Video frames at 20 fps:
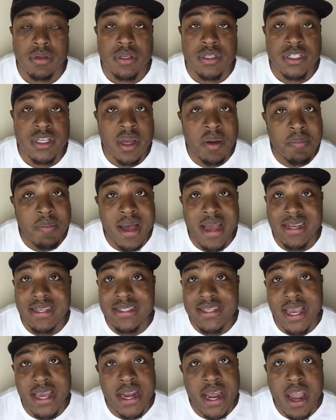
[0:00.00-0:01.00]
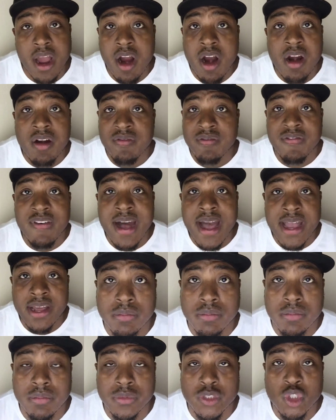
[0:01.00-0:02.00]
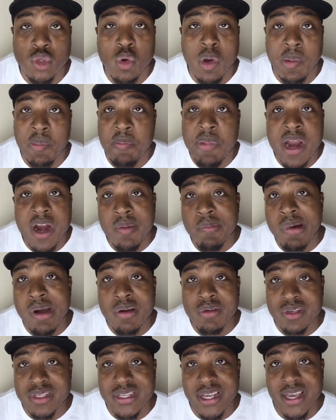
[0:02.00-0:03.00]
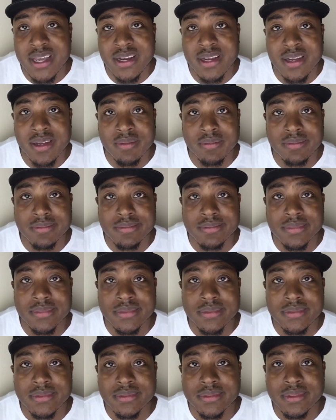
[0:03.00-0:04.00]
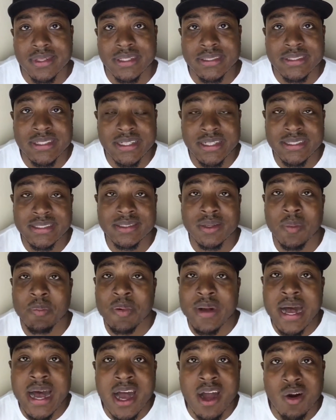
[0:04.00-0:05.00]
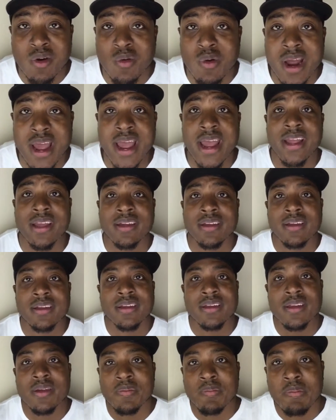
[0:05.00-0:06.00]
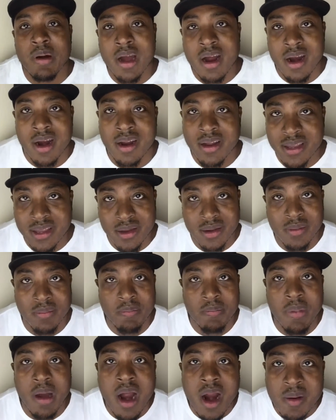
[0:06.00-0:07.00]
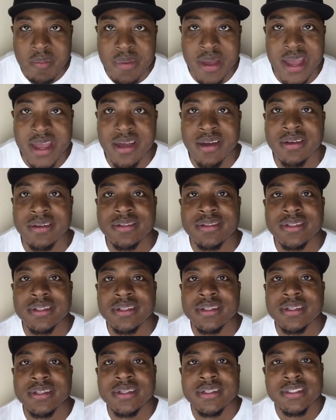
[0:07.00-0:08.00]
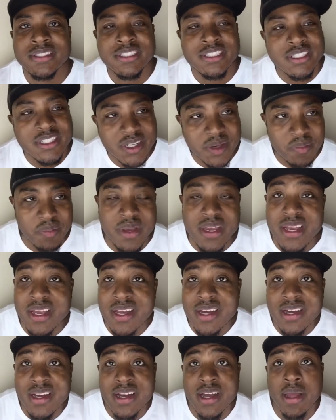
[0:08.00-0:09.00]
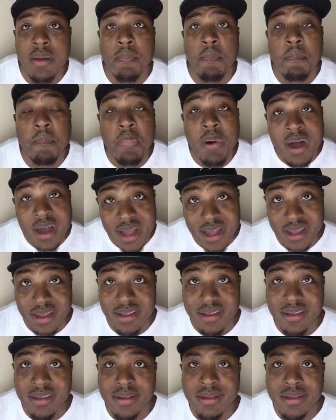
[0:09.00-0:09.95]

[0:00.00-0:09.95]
Some might say they aren't vital to a bare bone setup, or just a power rack. Your barbell should be good, but